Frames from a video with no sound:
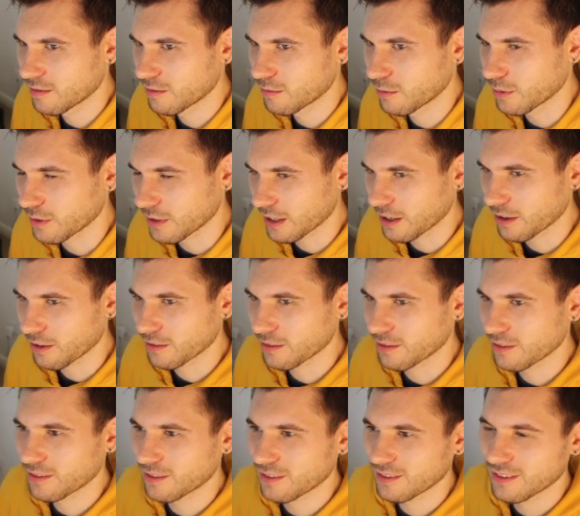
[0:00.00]
without,
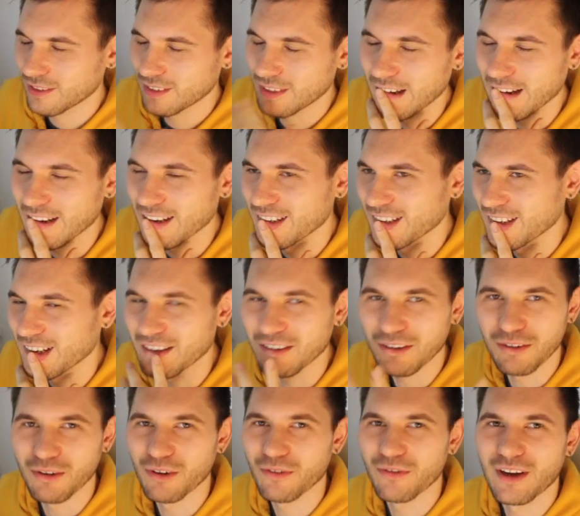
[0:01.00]
I
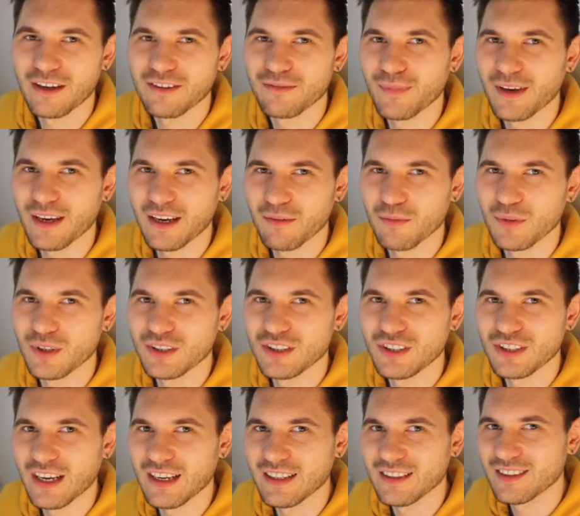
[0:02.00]
don't know if that's making much
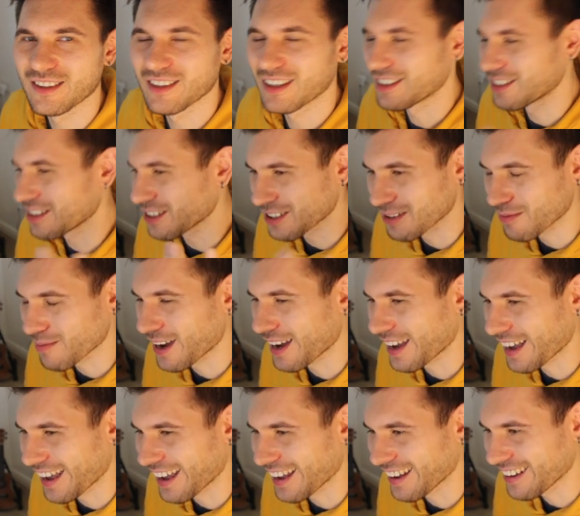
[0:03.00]
sense. It does in my
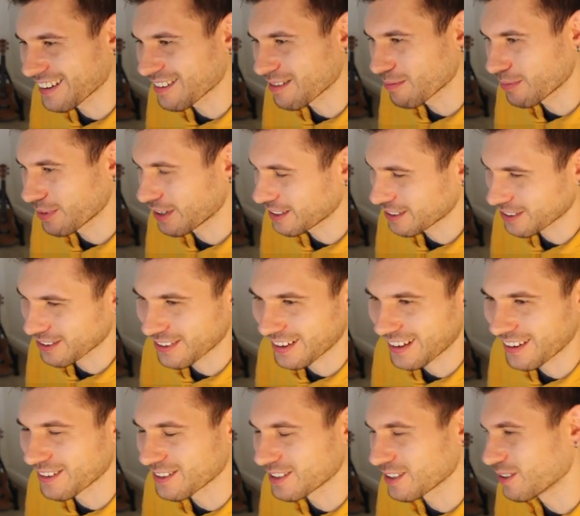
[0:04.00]
head, but I don't know
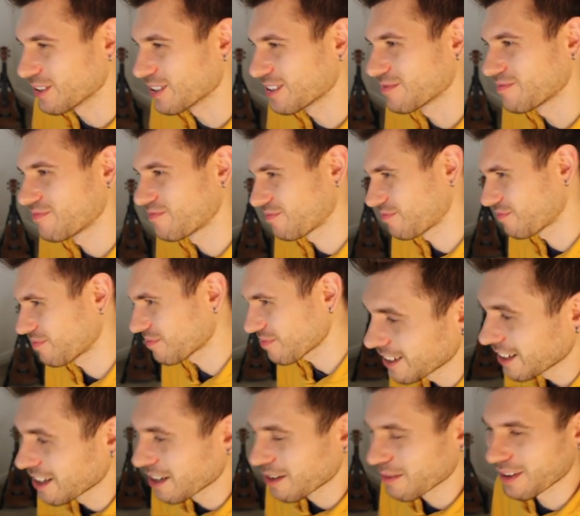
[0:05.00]
how to do it.
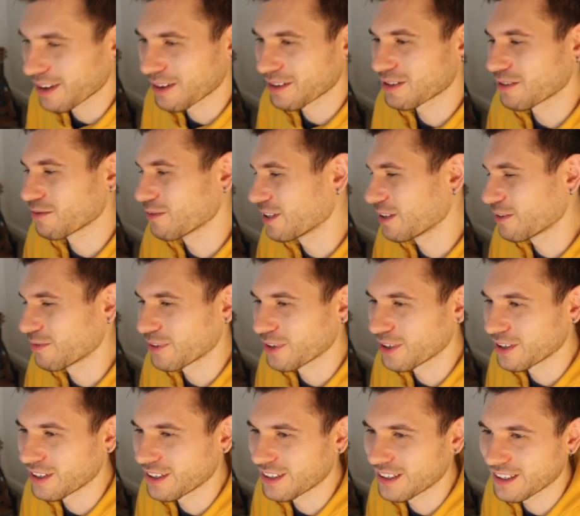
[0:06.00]
That was a really
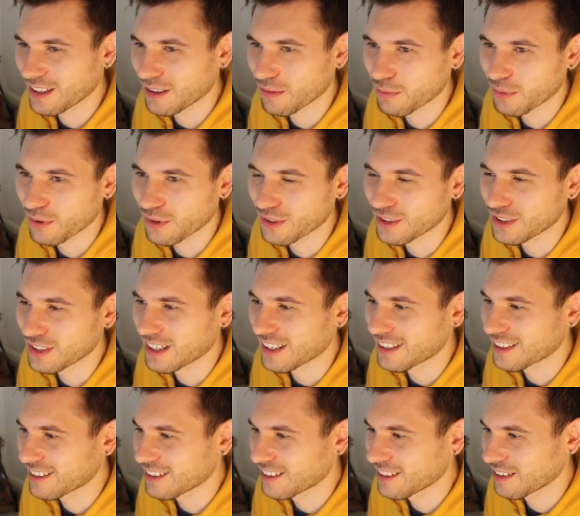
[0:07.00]
fun little
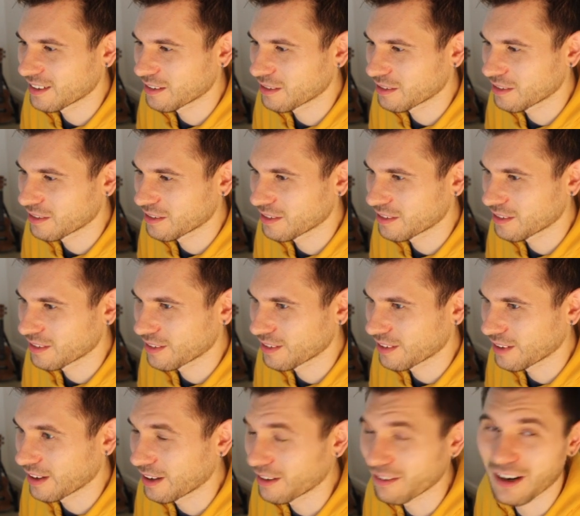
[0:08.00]
project.
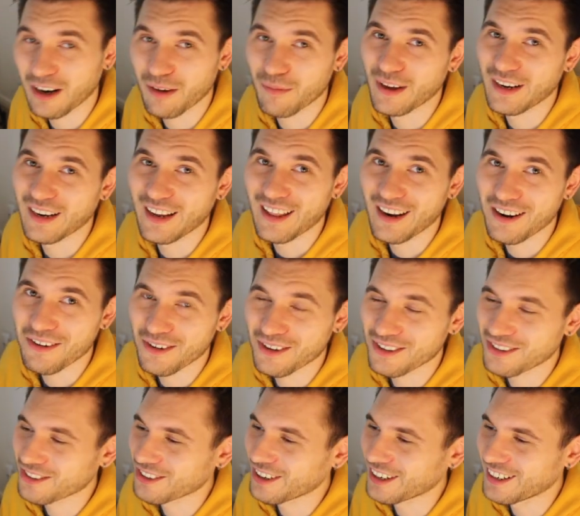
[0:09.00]
I'd recommend
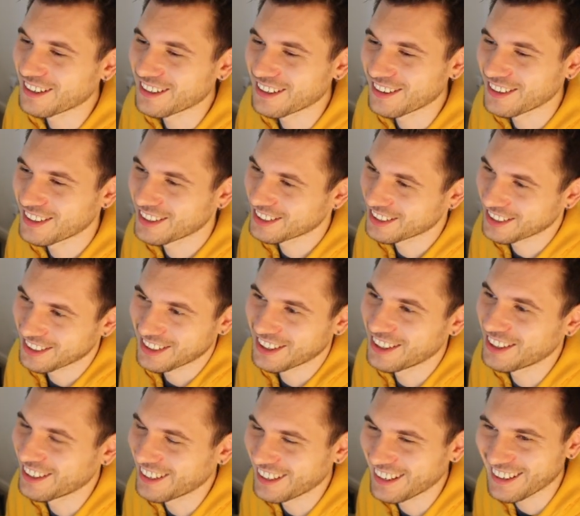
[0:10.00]
anyone trying to do this
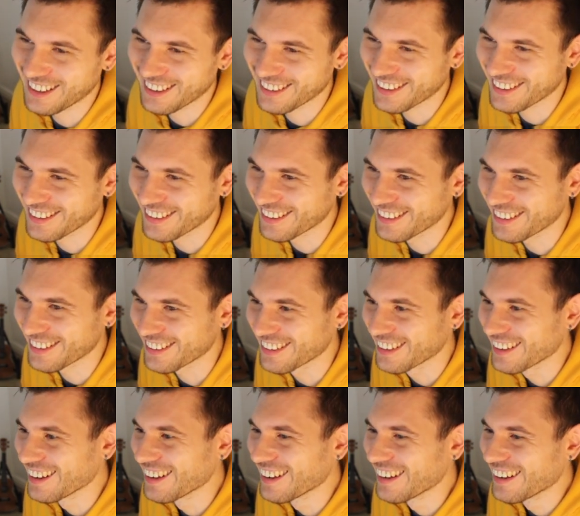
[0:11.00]

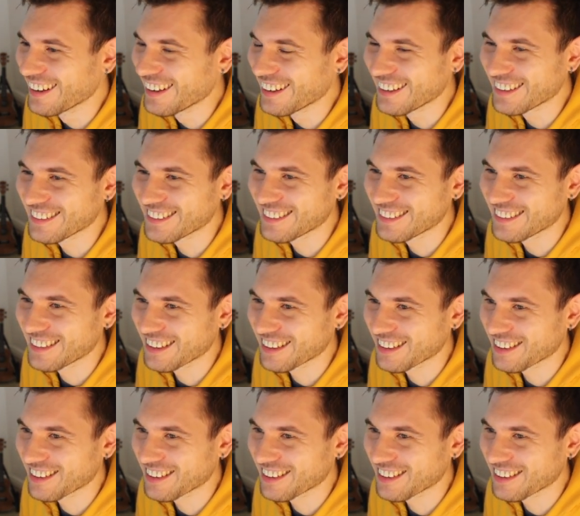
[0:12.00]
because